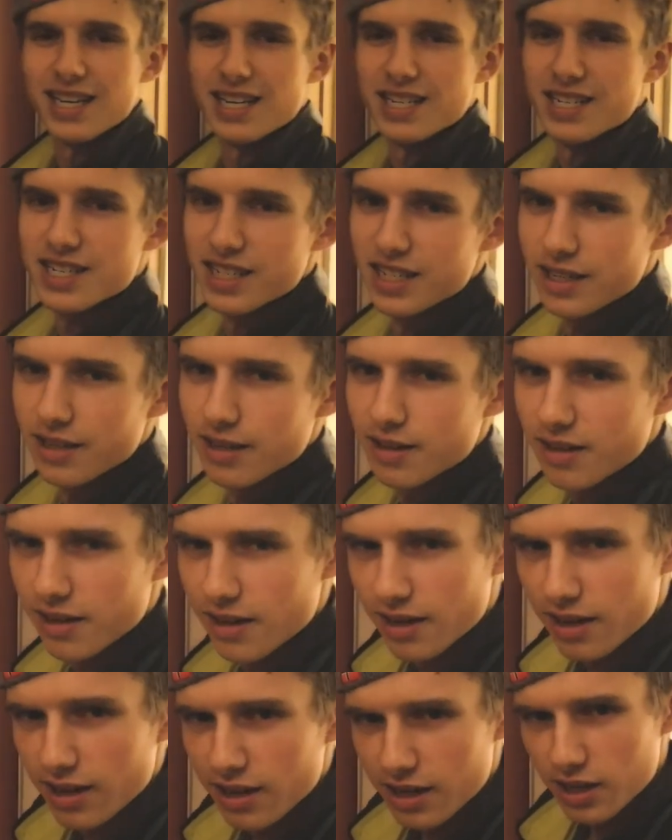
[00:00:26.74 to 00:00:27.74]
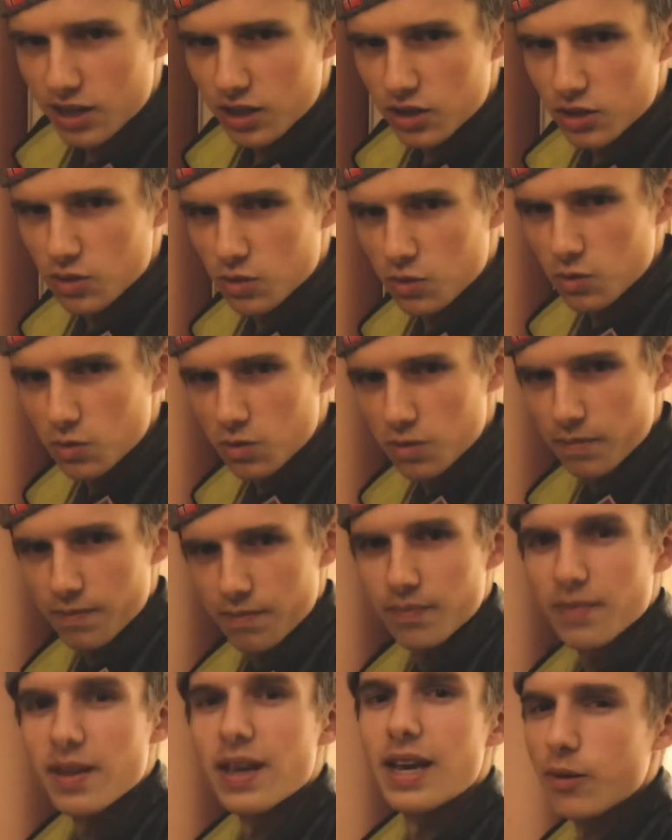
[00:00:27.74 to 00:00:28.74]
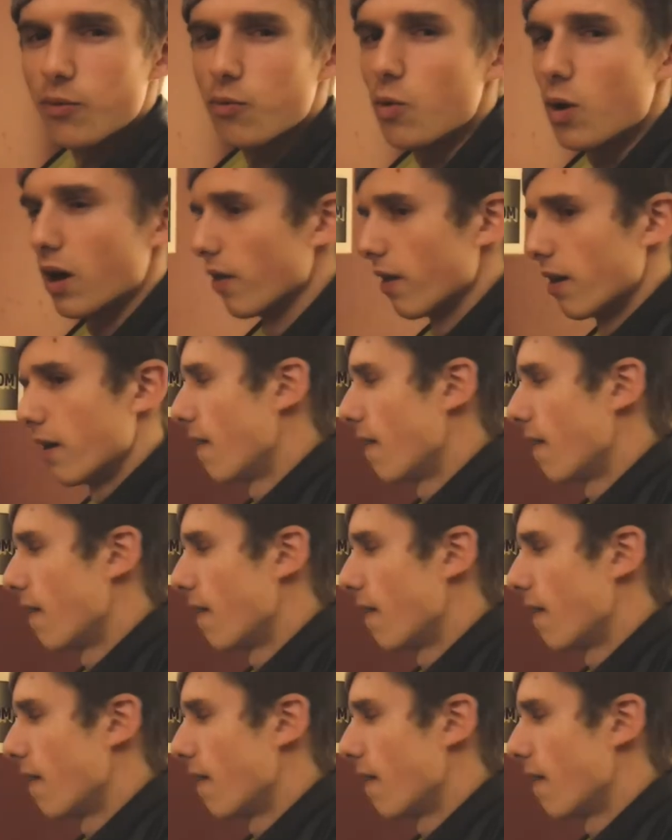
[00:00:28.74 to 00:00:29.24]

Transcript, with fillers: kitchen. Two in one.